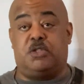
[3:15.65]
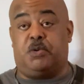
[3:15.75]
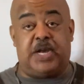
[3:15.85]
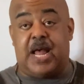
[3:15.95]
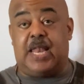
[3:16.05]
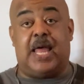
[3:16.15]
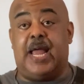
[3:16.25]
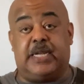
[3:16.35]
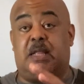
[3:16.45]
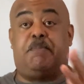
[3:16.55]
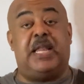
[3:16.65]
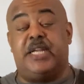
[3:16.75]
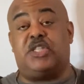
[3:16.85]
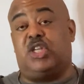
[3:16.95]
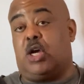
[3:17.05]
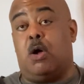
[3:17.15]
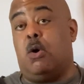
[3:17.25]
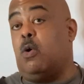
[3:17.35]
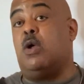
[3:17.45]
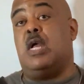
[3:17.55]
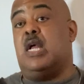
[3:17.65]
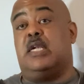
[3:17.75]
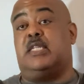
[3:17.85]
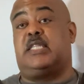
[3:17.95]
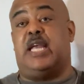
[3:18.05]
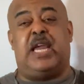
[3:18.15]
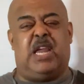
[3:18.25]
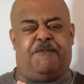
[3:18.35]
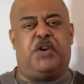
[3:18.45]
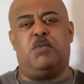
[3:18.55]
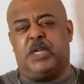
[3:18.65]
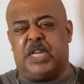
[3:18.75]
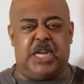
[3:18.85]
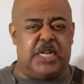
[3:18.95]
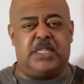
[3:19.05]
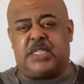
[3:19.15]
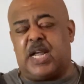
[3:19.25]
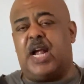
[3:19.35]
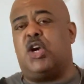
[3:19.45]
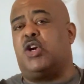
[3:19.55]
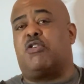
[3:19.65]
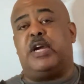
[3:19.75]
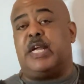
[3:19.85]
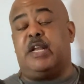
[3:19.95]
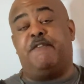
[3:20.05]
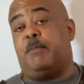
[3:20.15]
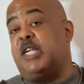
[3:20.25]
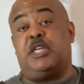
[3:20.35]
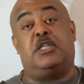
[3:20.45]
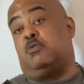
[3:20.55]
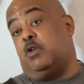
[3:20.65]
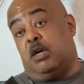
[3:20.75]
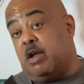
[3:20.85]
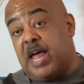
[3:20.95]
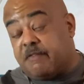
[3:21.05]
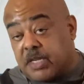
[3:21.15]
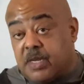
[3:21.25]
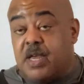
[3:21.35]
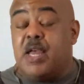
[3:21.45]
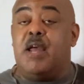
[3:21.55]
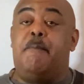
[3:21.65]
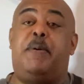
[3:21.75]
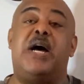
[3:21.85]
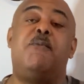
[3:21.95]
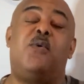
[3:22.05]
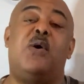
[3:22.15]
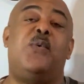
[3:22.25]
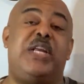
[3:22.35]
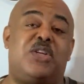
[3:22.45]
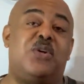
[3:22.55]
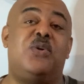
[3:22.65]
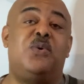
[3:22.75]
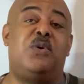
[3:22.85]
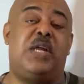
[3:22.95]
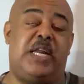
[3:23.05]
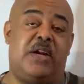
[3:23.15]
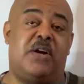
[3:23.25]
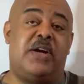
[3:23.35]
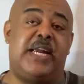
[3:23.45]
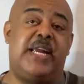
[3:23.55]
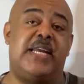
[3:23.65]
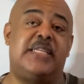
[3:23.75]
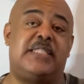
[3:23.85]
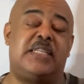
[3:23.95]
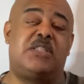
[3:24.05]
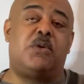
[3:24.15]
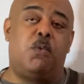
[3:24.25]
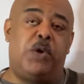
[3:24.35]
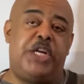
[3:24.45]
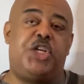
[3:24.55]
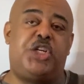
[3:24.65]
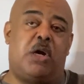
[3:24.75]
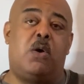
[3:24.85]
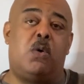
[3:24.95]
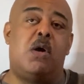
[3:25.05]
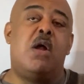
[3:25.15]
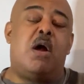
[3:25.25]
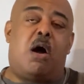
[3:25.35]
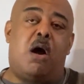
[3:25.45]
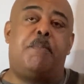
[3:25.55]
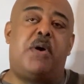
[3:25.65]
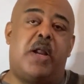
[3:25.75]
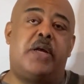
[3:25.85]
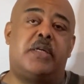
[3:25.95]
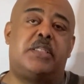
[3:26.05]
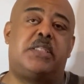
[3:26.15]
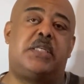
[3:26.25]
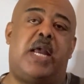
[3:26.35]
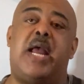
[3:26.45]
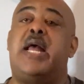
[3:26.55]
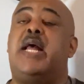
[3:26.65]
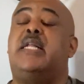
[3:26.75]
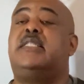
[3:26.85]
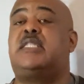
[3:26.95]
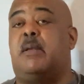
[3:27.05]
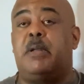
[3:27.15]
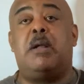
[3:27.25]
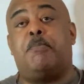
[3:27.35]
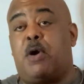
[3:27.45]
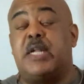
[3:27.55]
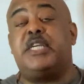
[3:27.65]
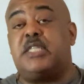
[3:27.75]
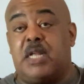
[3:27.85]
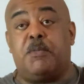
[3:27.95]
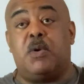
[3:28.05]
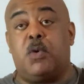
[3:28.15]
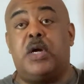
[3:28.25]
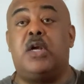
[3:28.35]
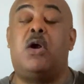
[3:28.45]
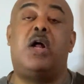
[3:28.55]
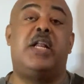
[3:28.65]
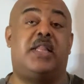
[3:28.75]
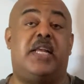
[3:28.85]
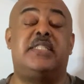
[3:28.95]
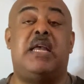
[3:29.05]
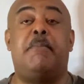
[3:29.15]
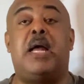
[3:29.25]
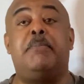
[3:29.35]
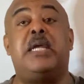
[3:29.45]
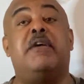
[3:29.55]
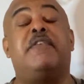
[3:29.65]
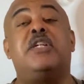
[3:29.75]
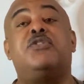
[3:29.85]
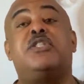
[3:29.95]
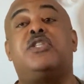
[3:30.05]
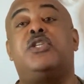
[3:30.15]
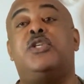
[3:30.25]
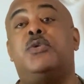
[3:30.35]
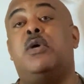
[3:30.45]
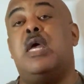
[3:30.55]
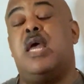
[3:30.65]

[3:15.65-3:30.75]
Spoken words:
We're not like the place to go to say if you want the insider Cricut information, because we don't have it. But what we do here is we show our products and some of the projects that we're working on and things that might be of interest to you.